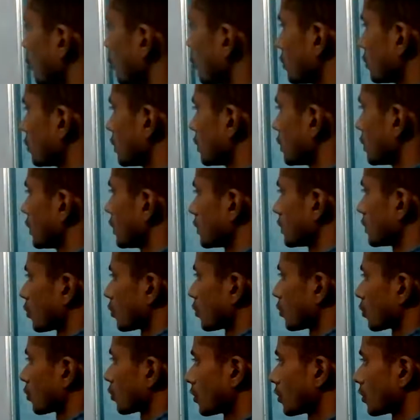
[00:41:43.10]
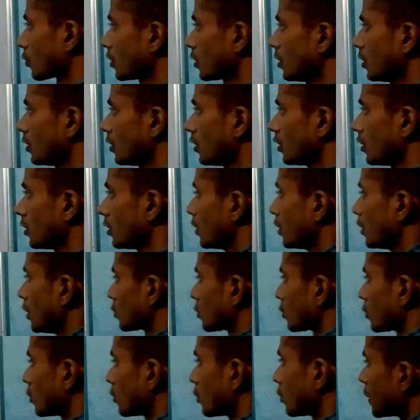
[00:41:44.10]
the things are okay, okay? So
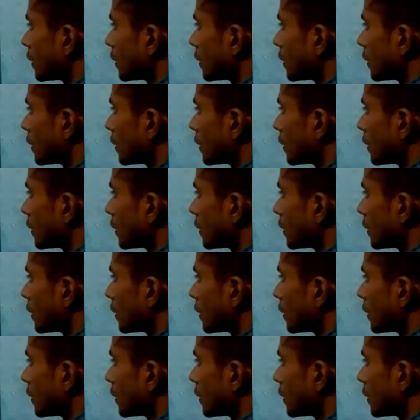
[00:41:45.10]
let this